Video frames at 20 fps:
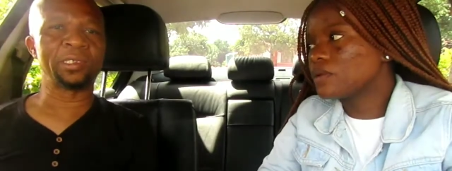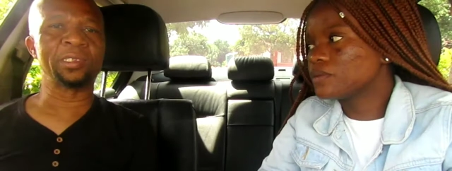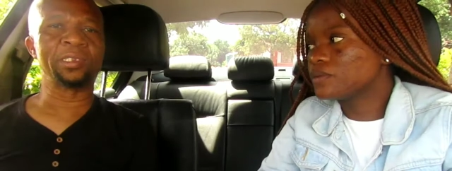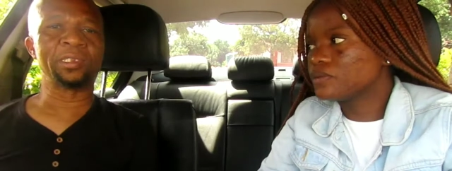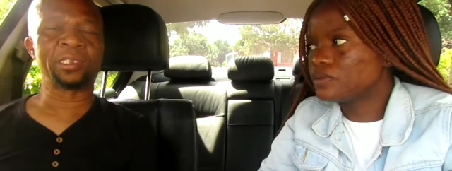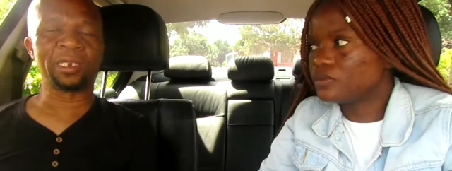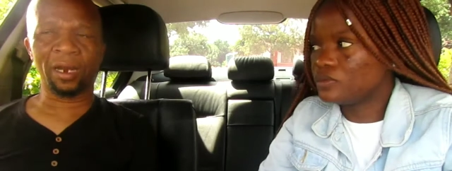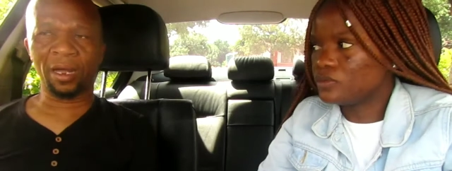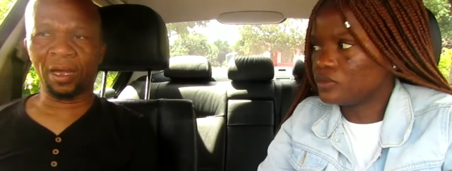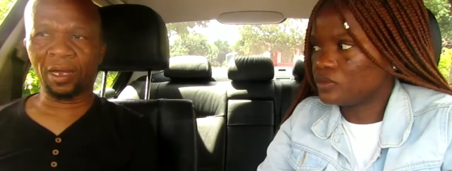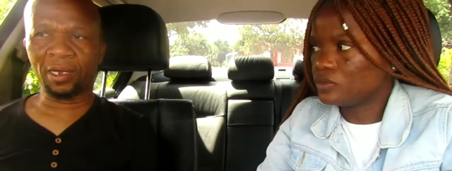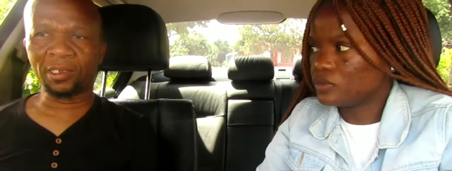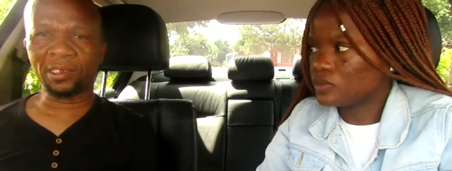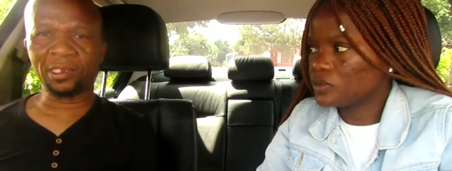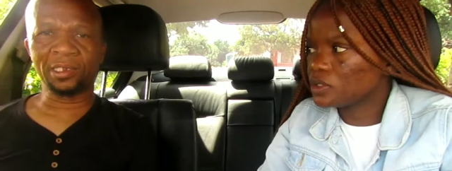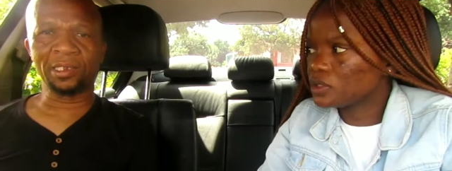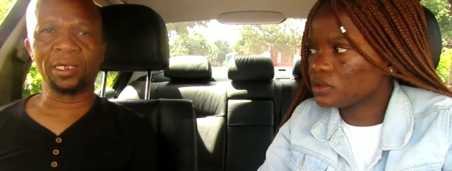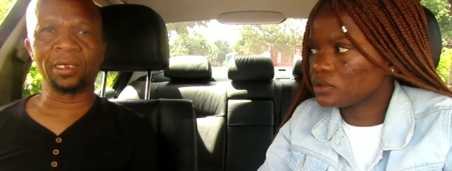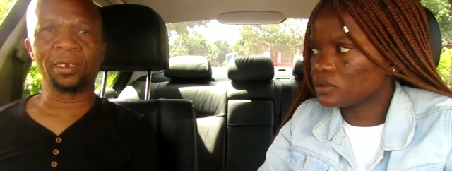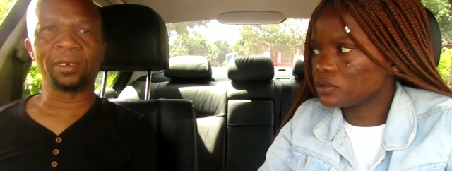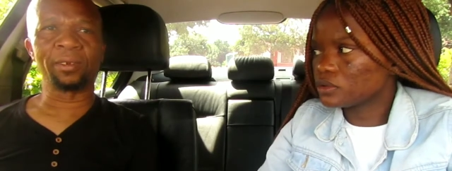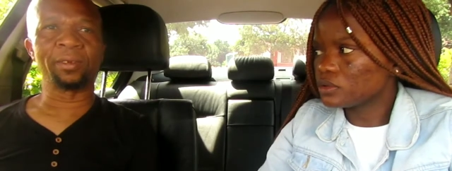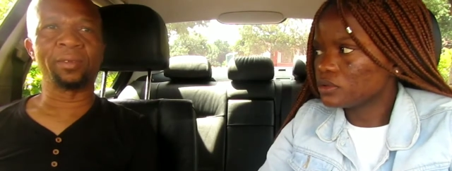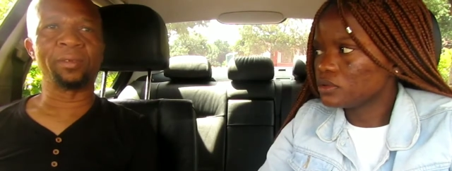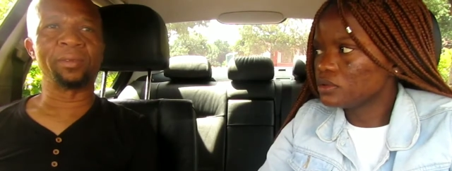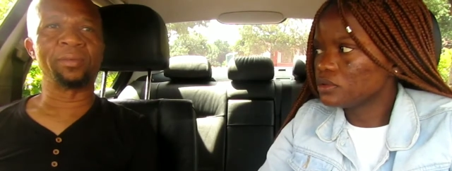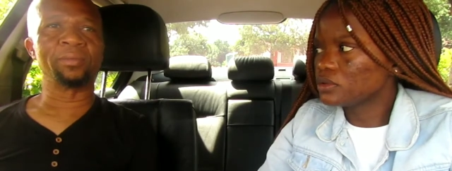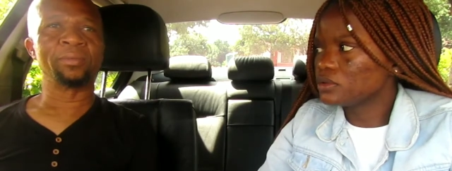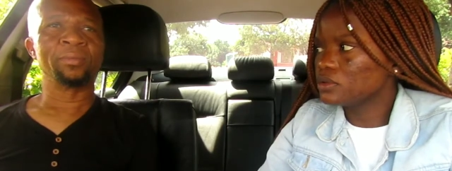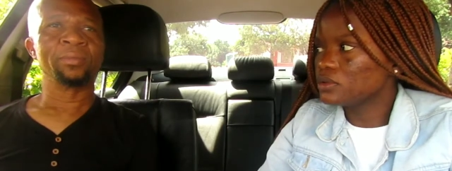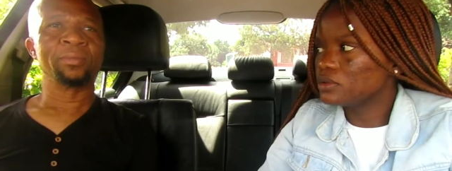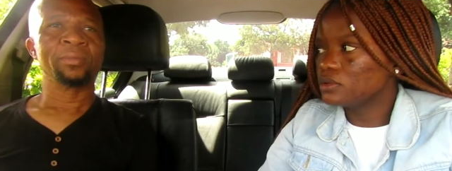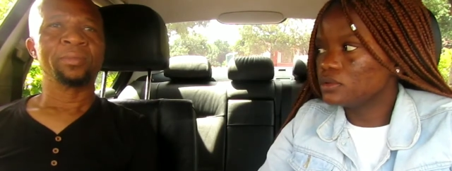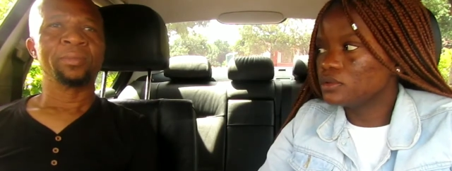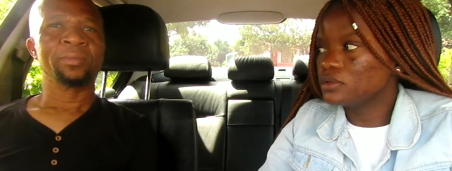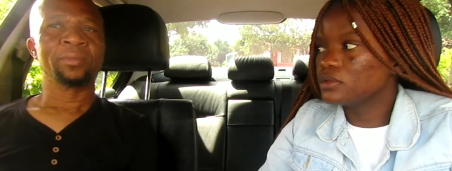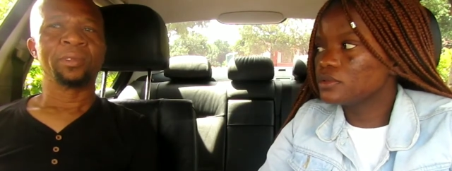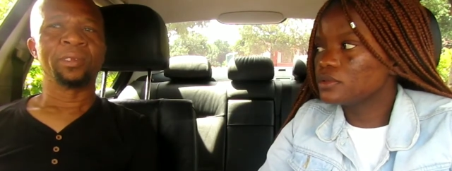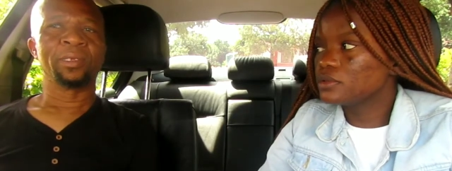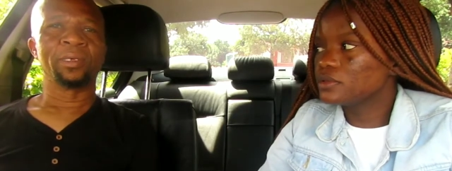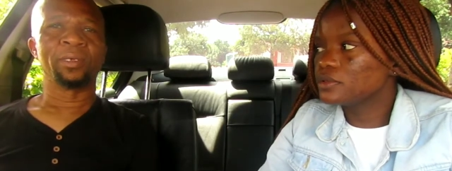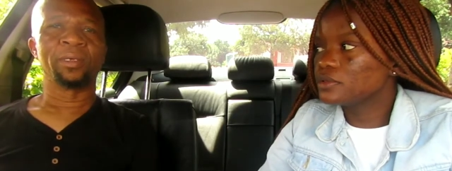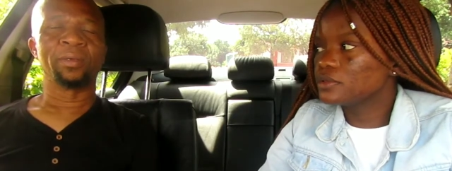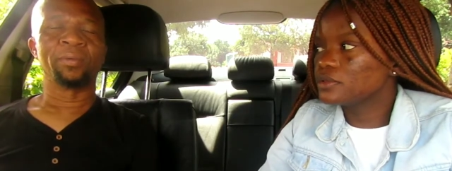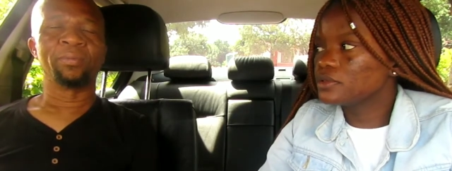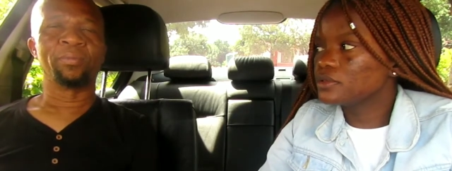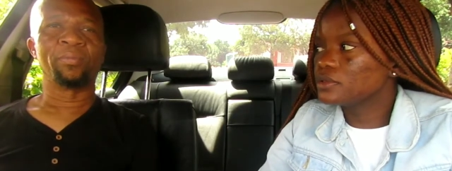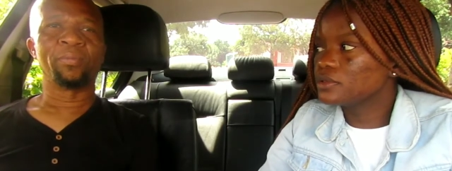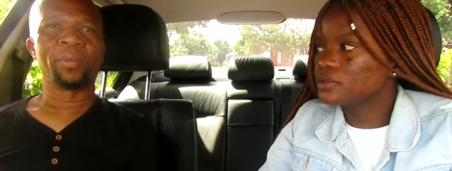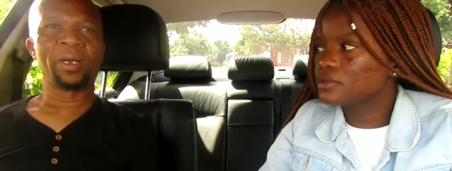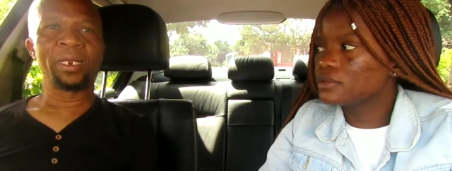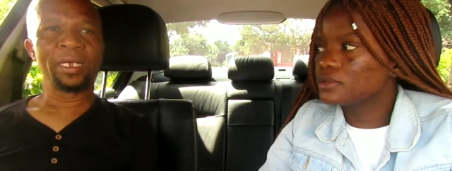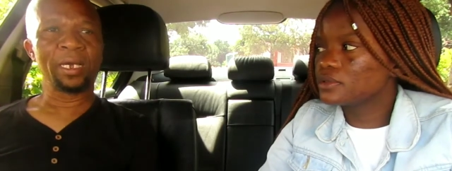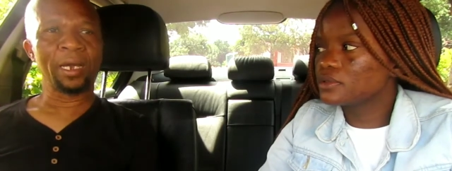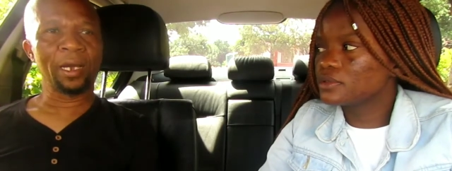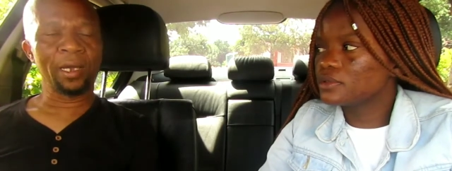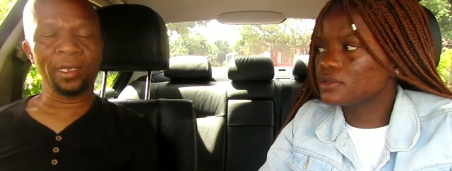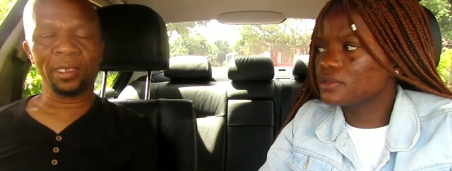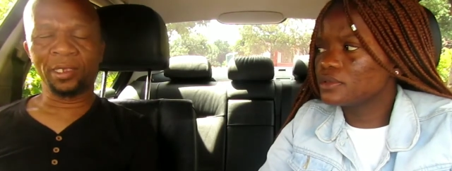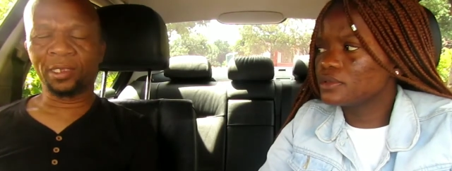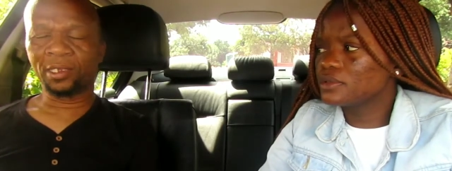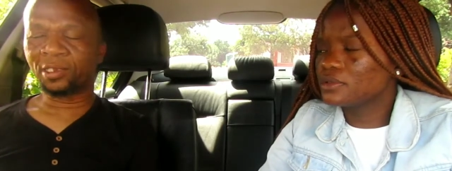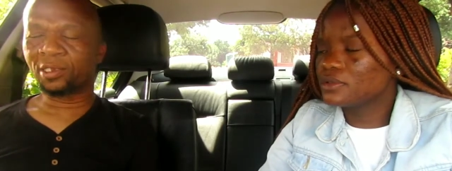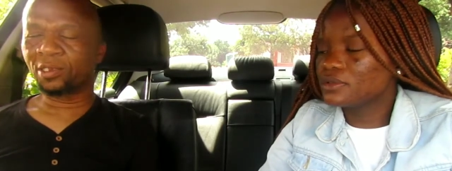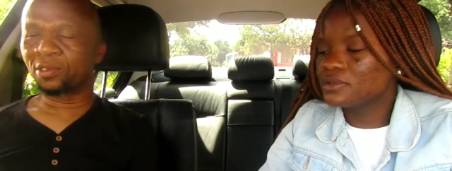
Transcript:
Speaker 1: in drugs and uh, money heist,